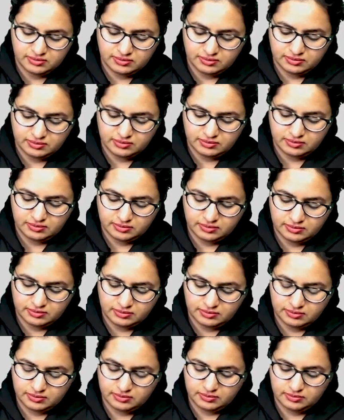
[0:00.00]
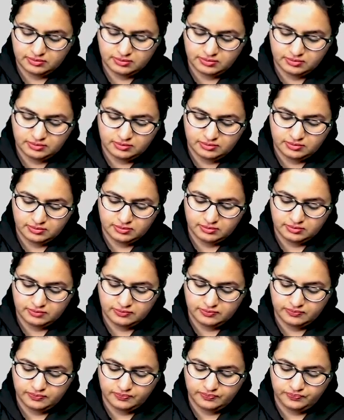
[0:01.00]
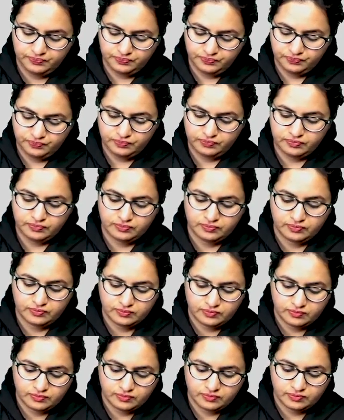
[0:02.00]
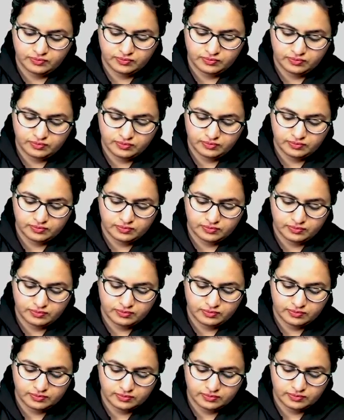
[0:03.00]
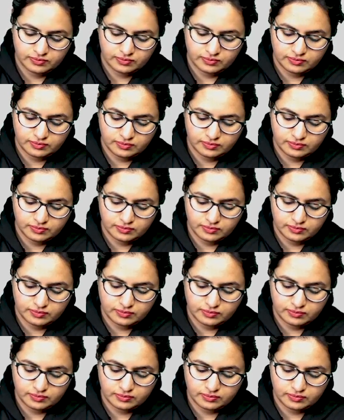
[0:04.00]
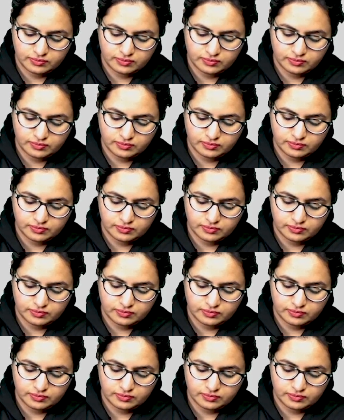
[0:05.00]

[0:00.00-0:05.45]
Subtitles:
Nobody speaks.